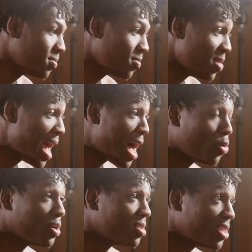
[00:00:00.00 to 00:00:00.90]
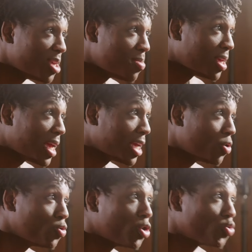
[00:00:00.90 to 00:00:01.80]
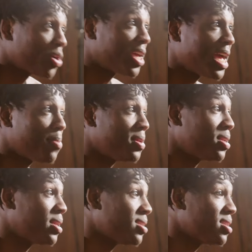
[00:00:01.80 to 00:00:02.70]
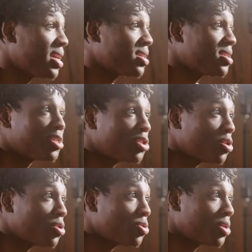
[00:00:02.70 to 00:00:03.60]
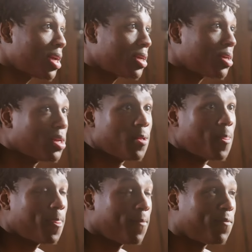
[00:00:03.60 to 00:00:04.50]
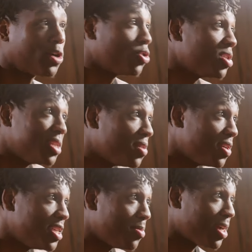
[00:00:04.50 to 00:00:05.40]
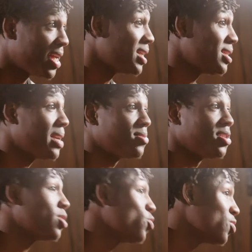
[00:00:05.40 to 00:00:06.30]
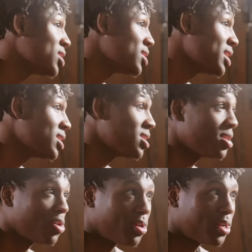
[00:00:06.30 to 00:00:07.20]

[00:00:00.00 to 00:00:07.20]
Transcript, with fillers: Now it's the NBA. Who knows what can happen in like the next six years? Like if I go to a different team, gotta adapt to their organization and all